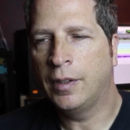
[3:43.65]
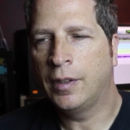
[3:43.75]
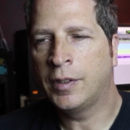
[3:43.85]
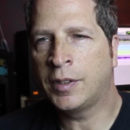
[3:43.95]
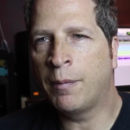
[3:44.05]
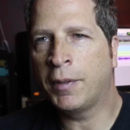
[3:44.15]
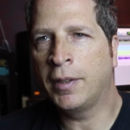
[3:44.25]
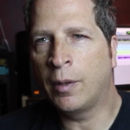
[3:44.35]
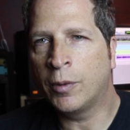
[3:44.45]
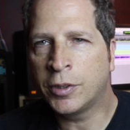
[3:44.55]

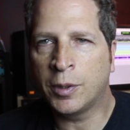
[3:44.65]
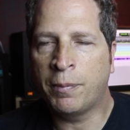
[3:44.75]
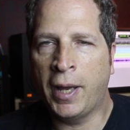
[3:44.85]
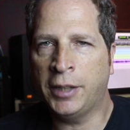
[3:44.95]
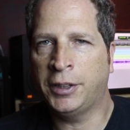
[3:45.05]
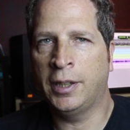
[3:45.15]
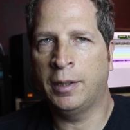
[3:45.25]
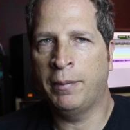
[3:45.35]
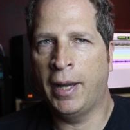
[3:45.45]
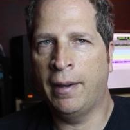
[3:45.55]
something that we're so passionate
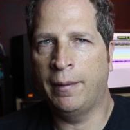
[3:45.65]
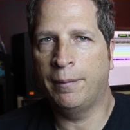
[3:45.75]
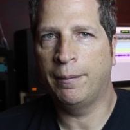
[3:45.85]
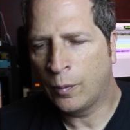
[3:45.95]
about.